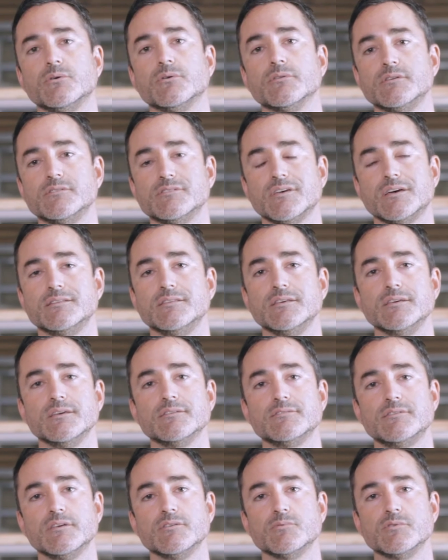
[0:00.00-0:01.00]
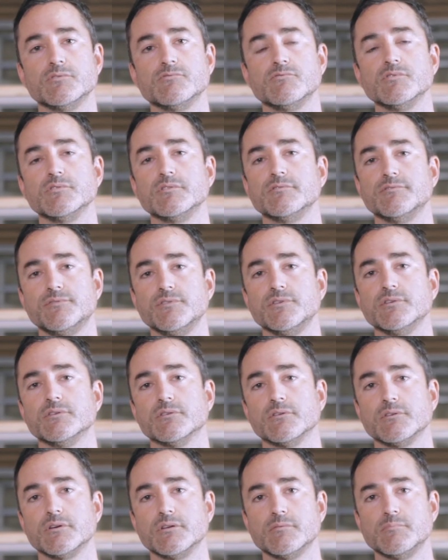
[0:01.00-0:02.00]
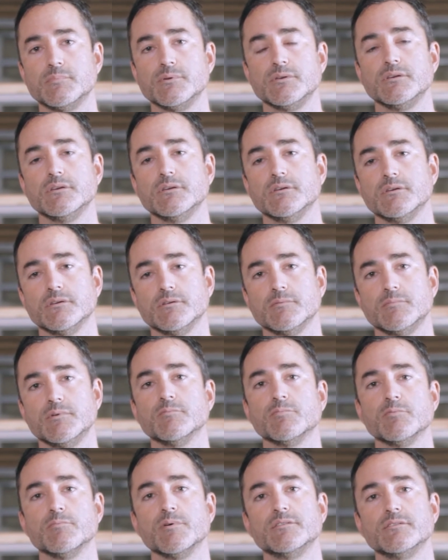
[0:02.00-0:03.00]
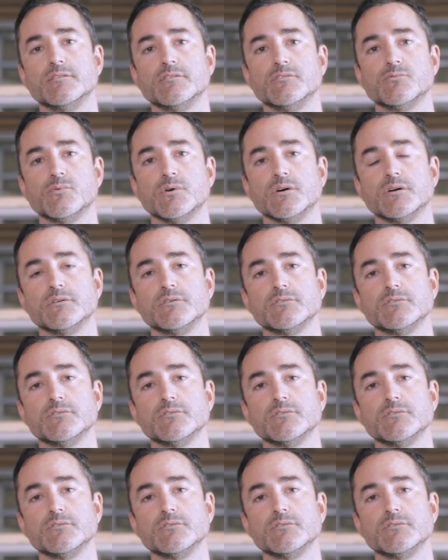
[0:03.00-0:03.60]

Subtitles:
these ideas that we really feel are going to be implemented as well.